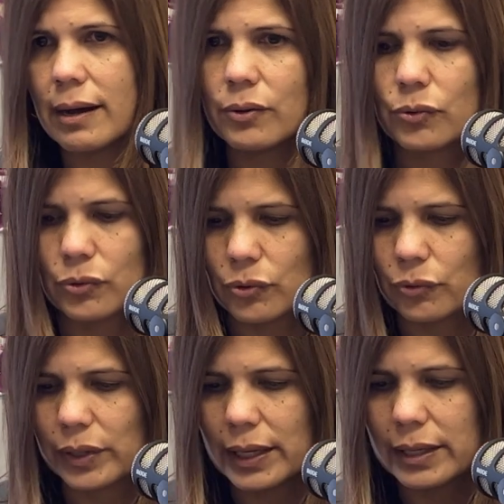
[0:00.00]
or
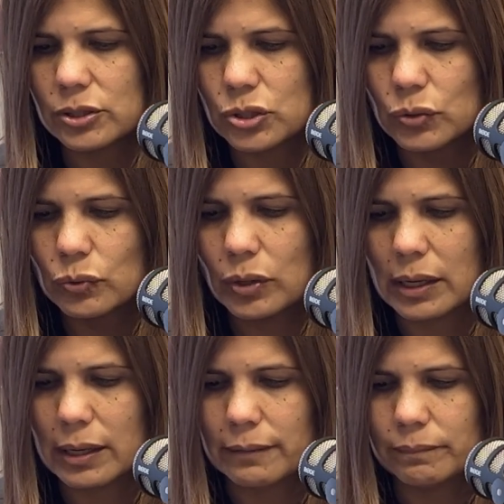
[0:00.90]
related to
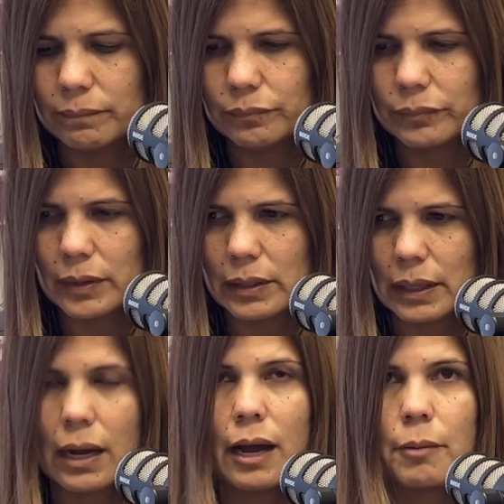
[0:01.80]

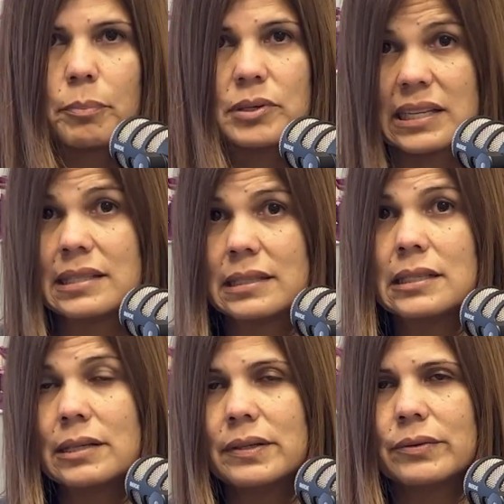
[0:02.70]
like a
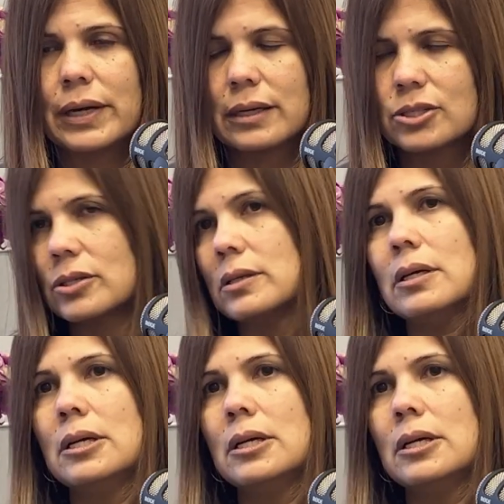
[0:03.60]
hypersensitivity reaction.